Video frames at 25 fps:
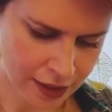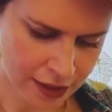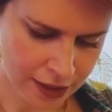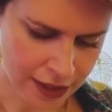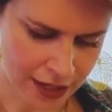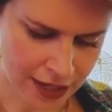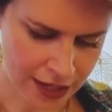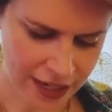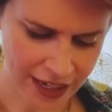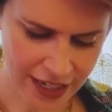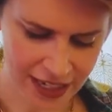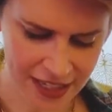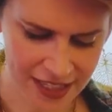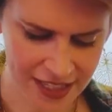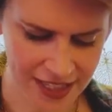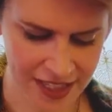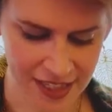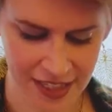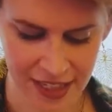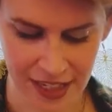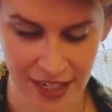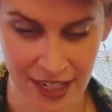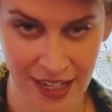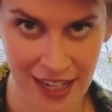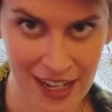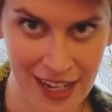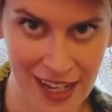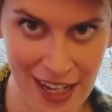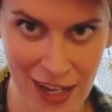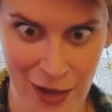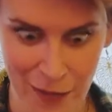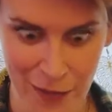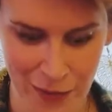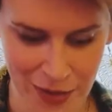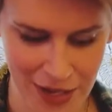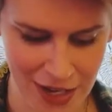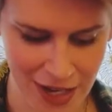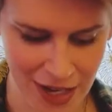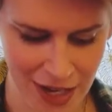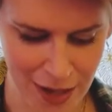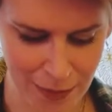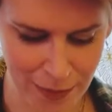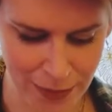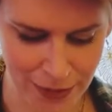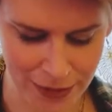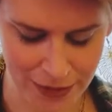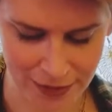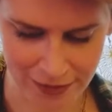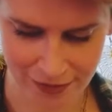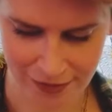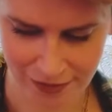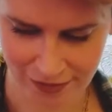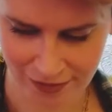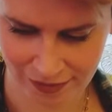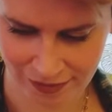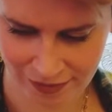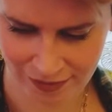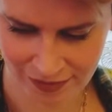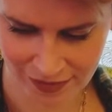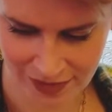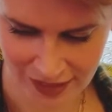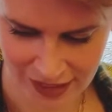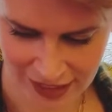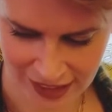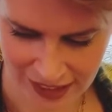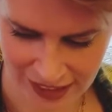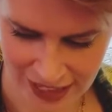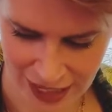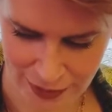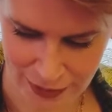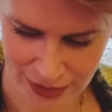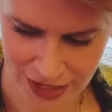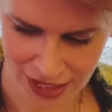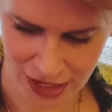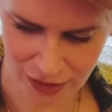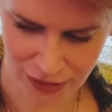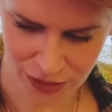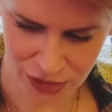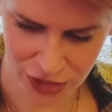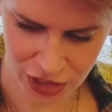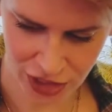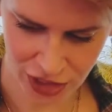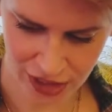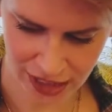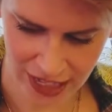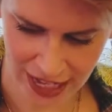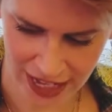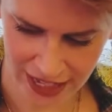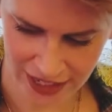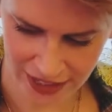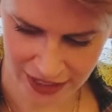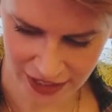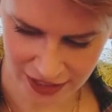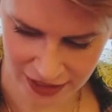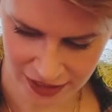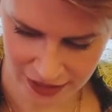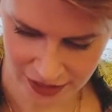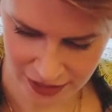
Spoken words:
I guess hit me up. Let me know what y'all like.